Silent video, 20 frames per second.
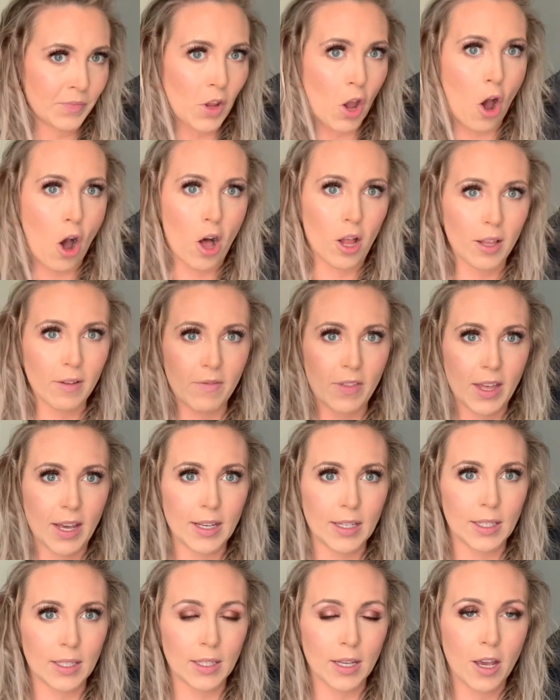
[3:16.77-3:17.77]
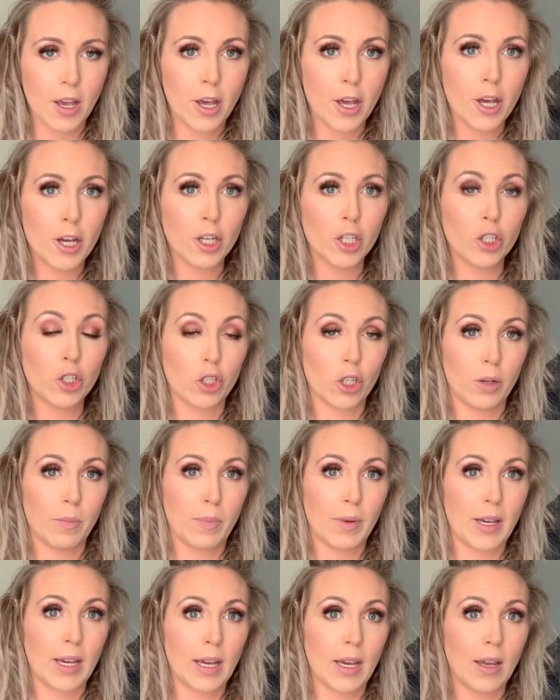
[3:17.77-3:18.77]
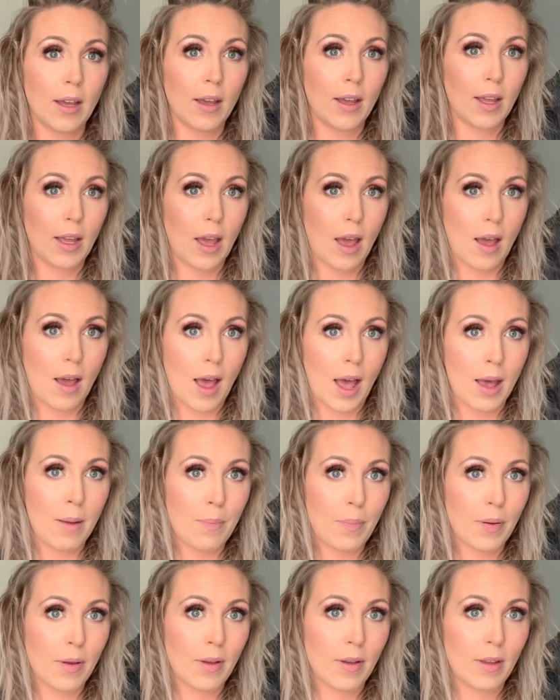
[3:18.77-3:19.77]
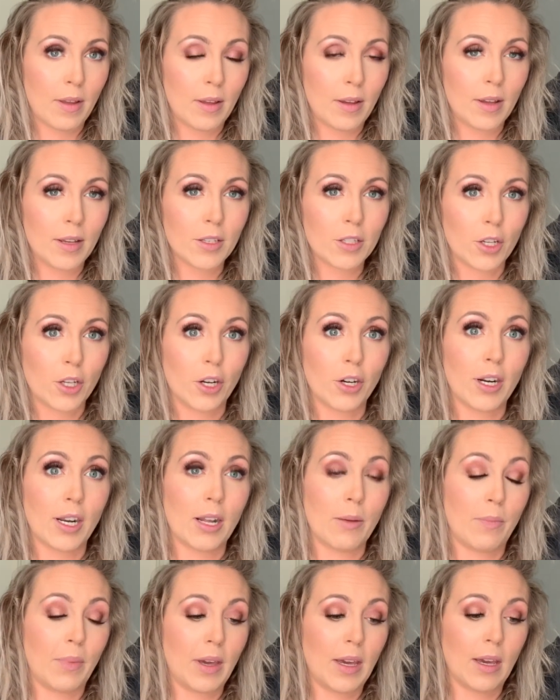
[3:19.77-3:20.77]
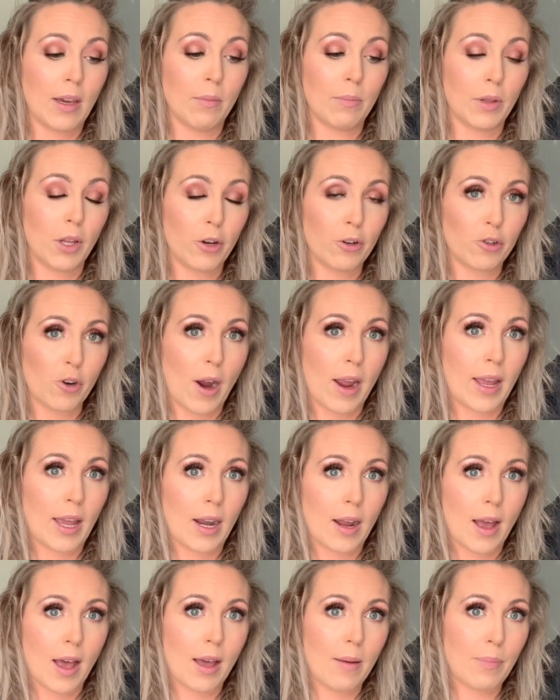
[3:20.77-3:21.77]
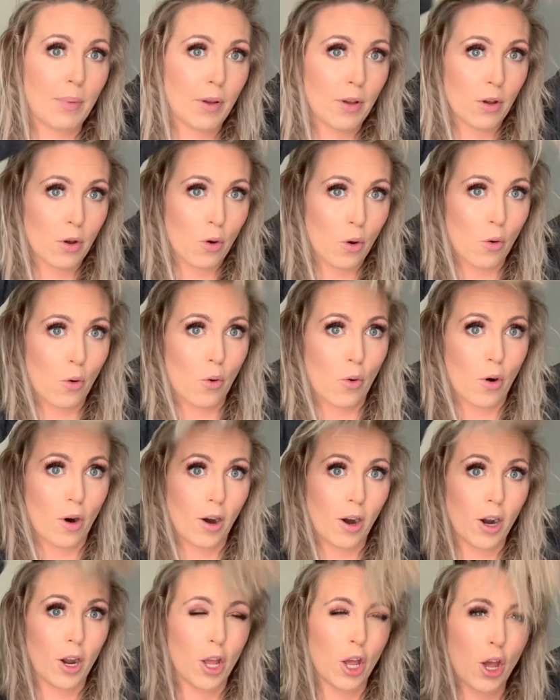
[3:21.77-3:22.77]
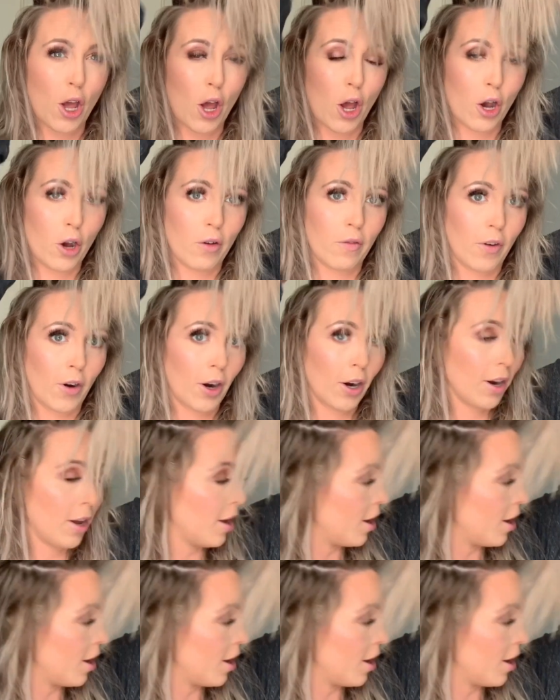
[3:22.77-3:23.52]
All of this should be up. So you're gonna be blow drying it up or over.